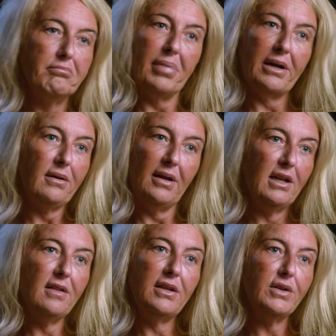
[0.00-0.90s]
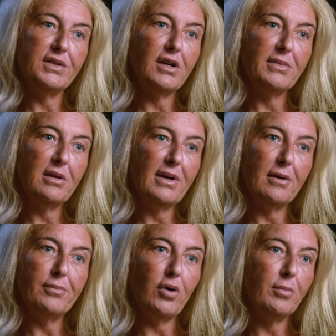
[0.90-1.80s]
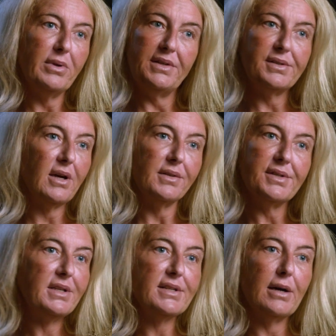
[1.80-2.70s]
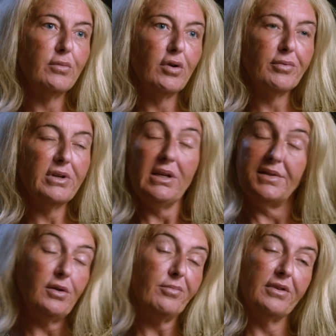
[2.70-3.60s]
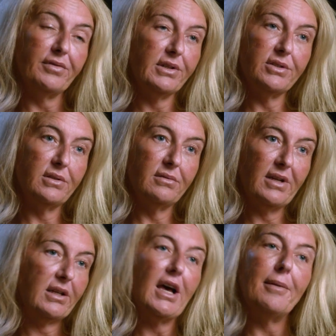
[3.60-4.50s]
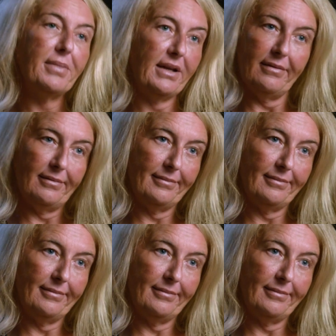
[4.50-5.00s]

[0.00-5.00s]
But anything you tell me about Bob and his guns and his armed robbery is not privileged. It can't be.